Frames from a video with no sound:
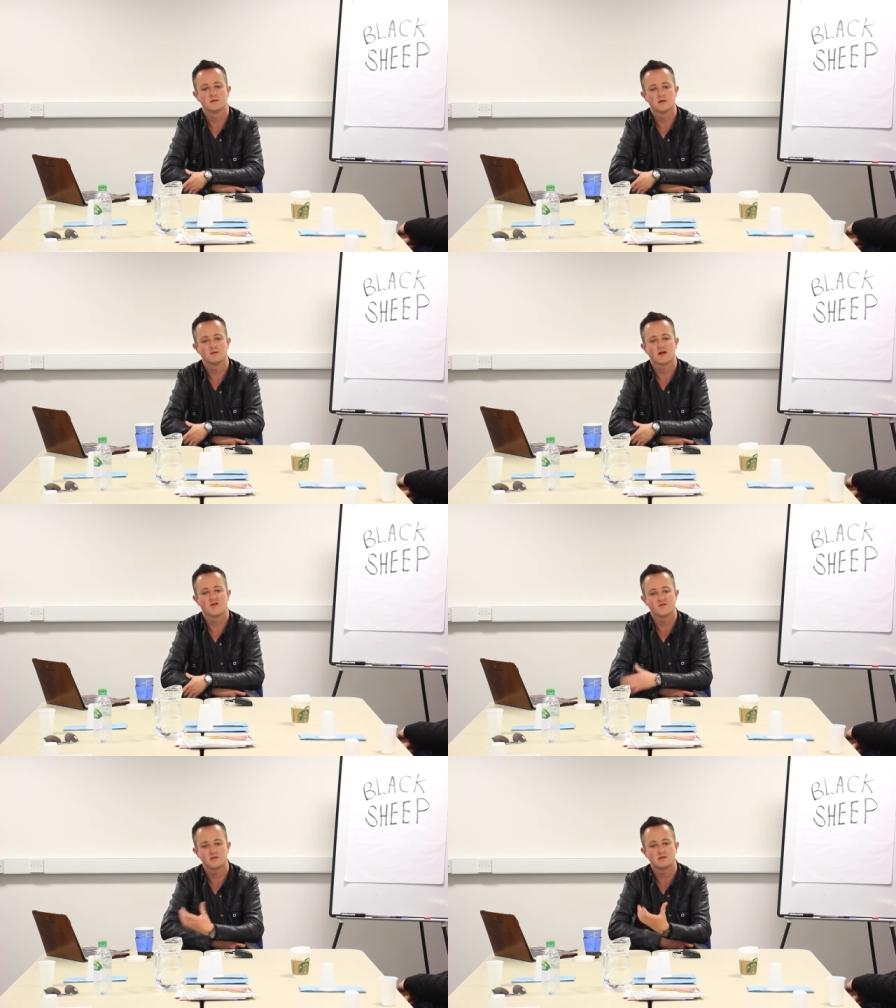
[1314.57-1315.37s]
You know, they
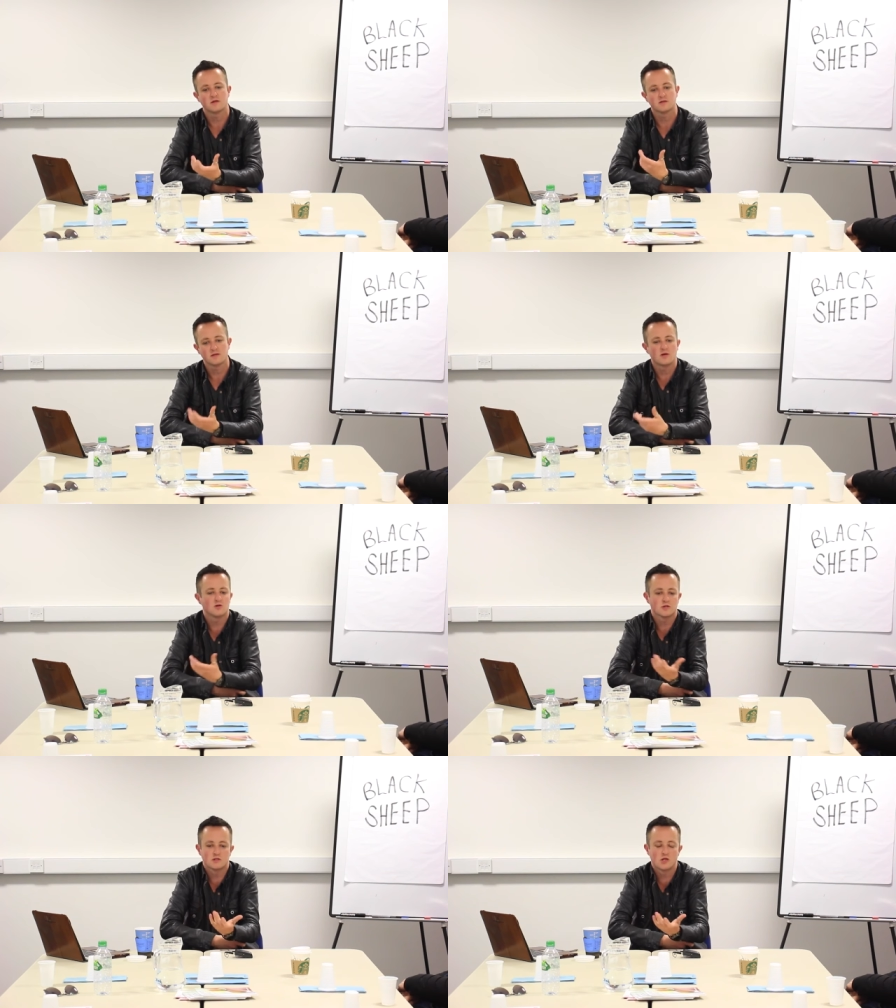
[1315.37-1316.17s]
have this like they're
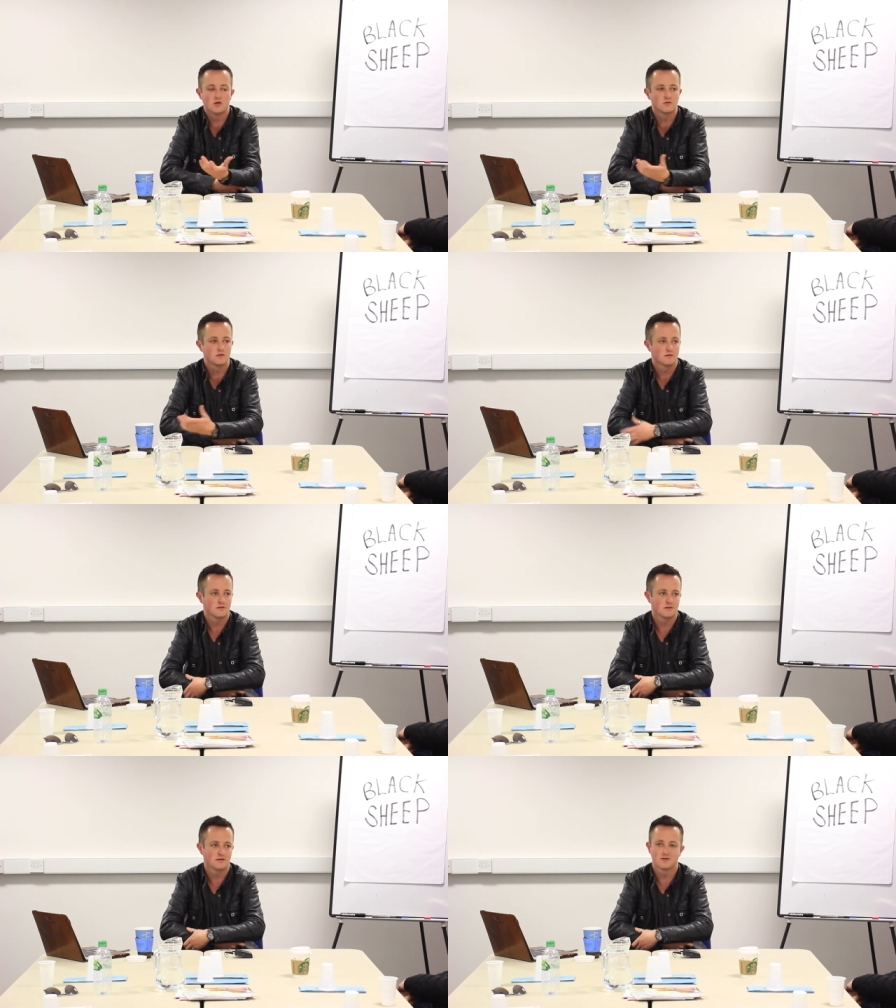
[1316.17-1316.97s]
not just cute.
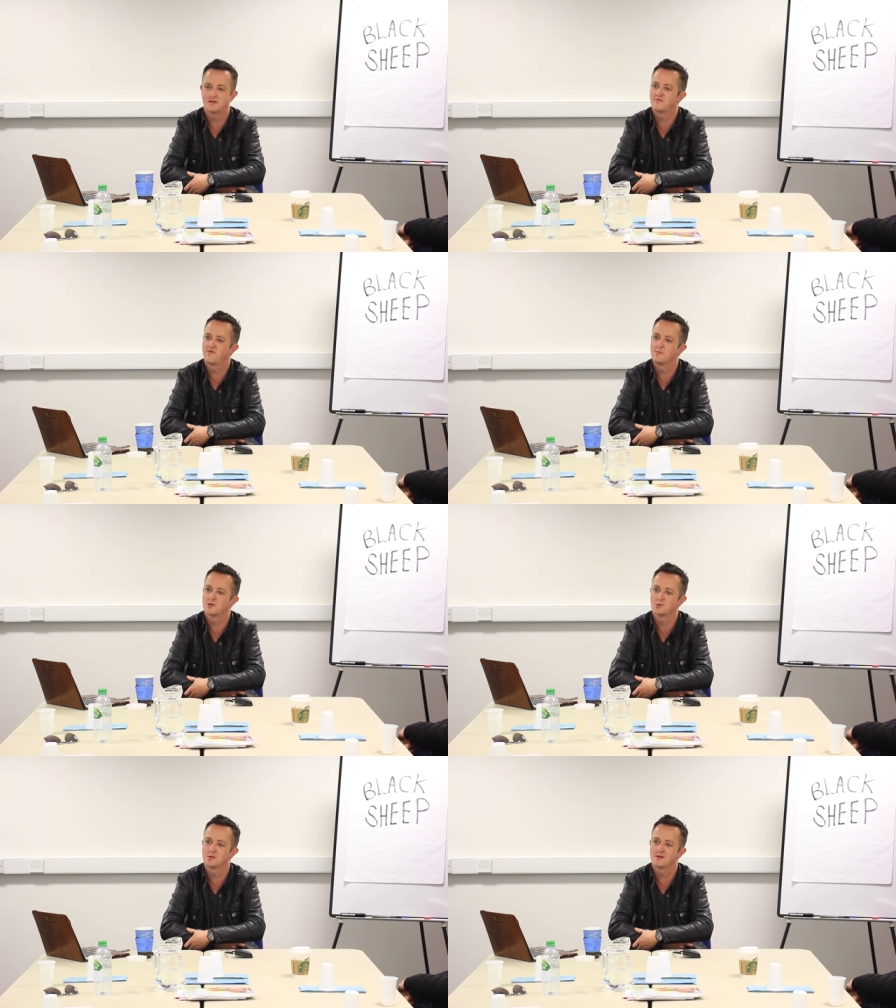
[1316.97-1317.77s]
You know, that's from
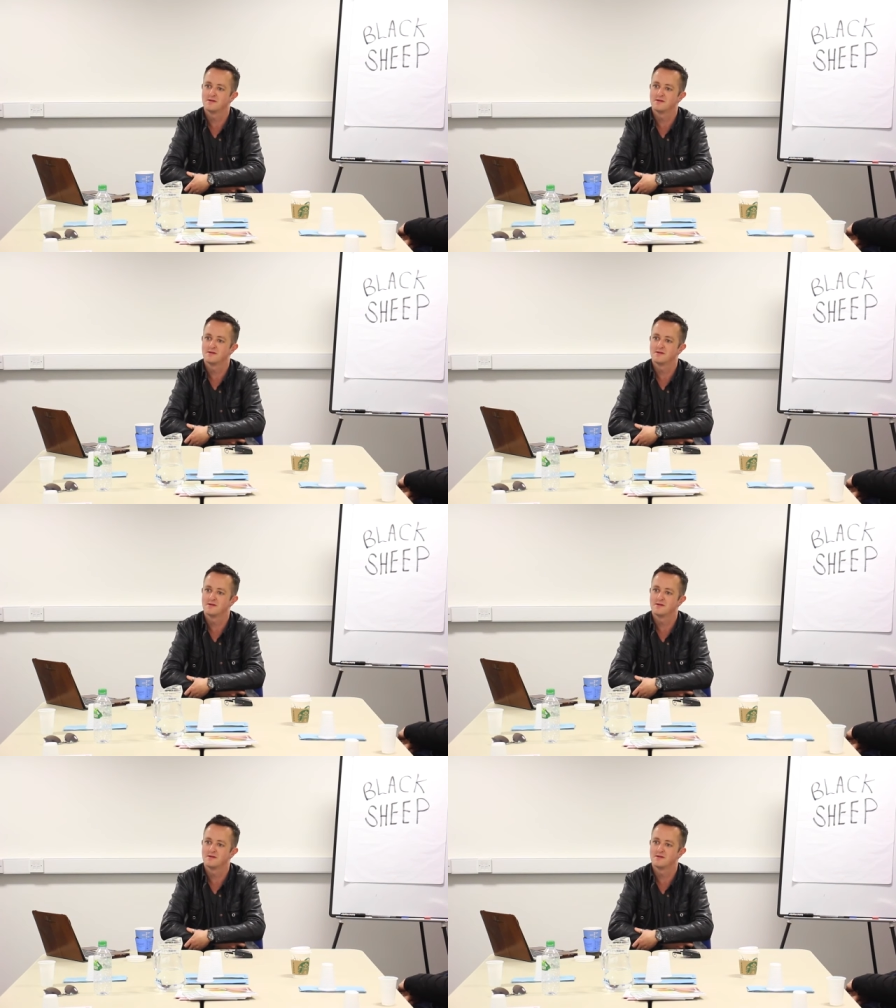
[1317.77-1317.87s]
mystery.